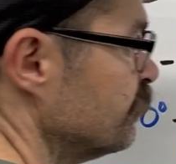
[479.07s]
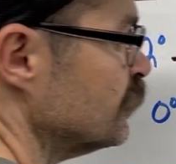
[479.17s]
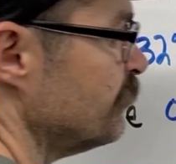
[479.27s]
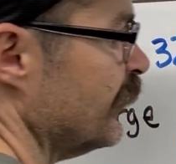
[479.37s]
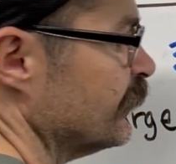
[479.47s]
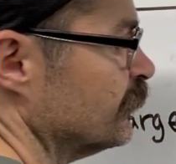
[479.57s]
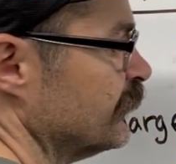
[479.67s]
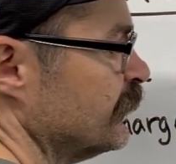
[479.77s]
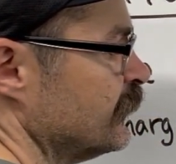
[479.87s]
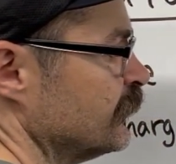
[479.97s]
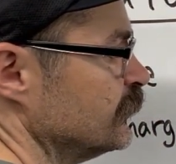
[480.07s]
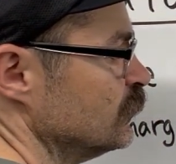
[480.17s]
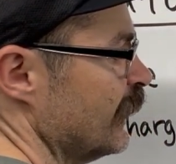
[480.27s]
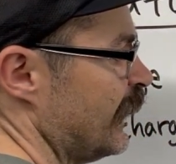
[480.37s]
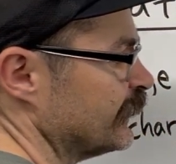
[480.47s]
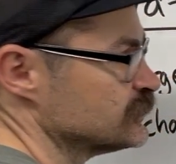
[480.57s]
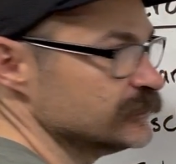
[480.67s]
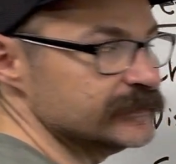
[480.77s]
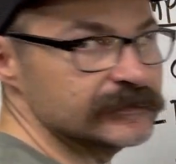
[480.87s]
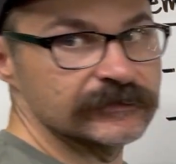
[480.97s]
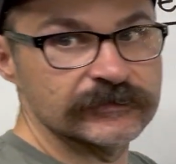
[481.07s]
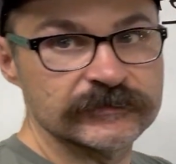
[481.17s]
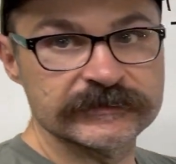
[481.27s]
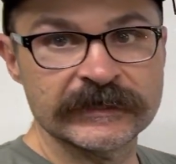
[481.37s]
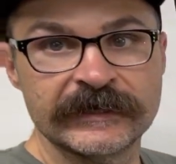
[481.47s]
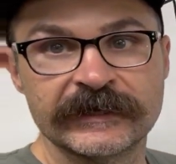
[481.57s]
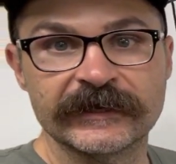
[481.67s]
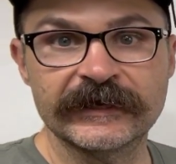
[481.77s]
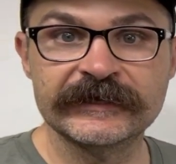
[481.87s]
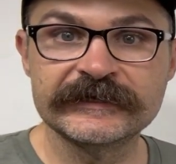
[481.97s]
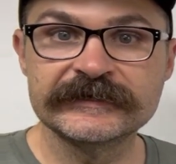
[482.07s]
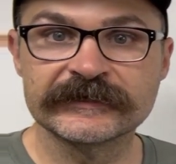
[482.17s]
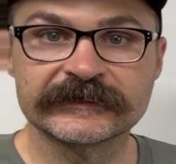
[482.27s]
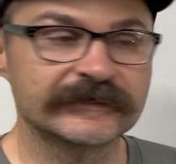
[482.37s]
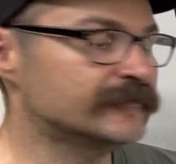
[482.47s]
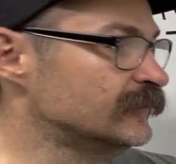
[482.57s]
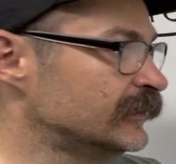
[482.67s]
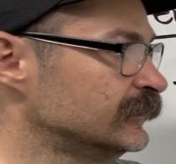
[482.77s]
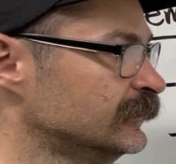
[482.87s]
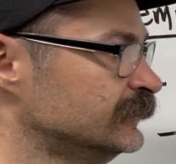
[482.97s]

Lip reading: your battery you actually use any given